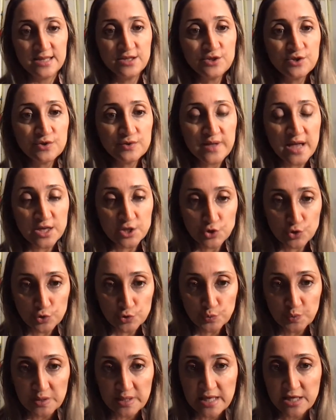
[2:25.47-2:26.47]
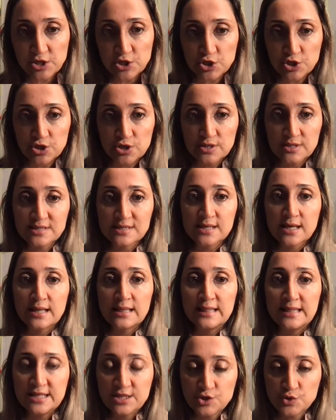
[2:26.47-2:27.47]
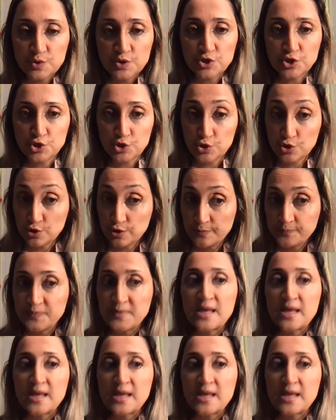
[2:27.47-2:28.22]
international relations, literature,